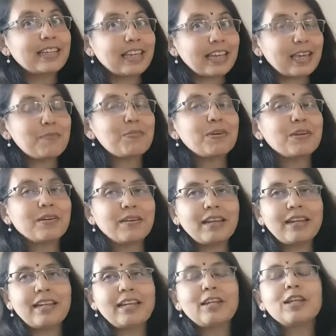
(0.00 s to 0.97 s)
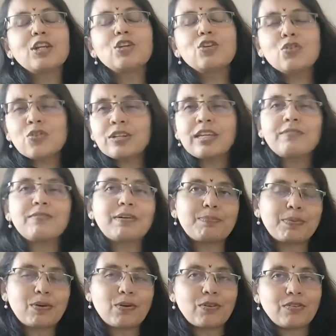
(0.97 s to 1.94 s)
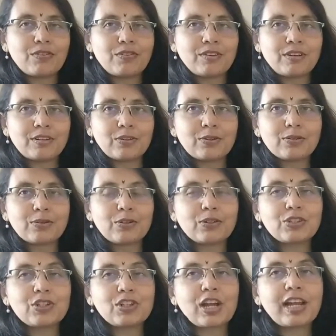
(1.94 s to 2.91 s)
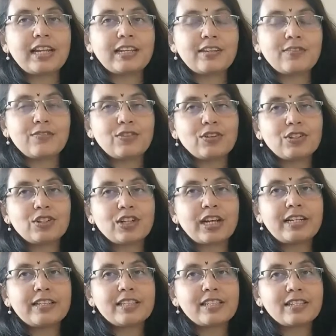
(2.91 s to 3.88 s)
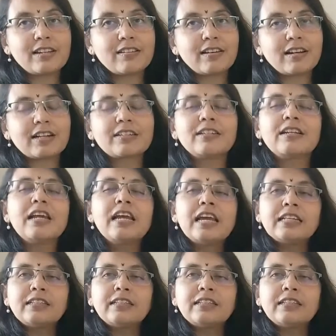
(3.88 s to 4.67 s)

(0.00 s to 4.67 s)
Keep reading. Don't give up on your child if your child is still reluctant.